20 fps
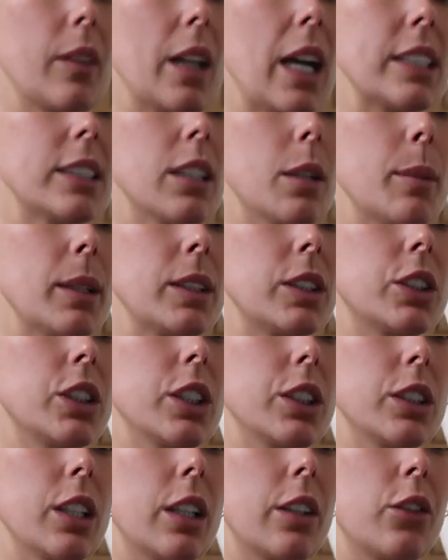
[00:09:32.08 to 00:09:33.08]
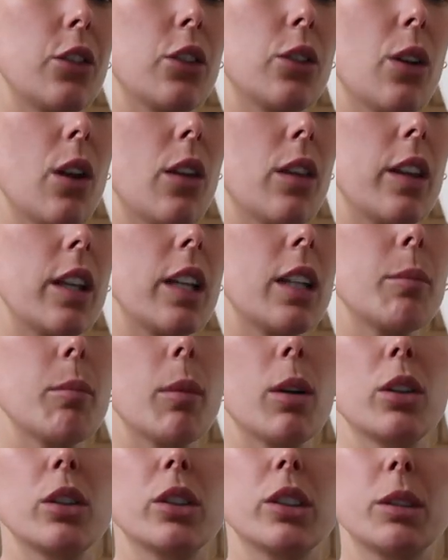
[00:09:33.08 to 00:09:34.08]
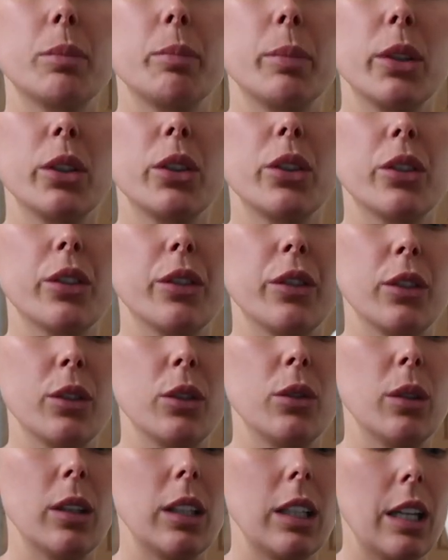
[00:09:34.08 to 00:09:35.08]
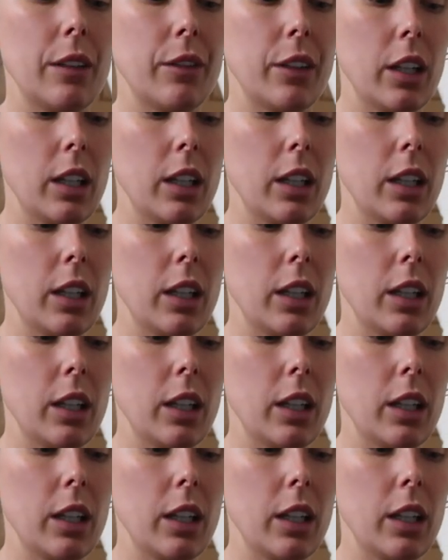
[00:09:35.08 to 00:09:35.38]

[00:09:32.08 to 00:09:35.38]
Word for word: as I mentioned, they do the most beautiful leather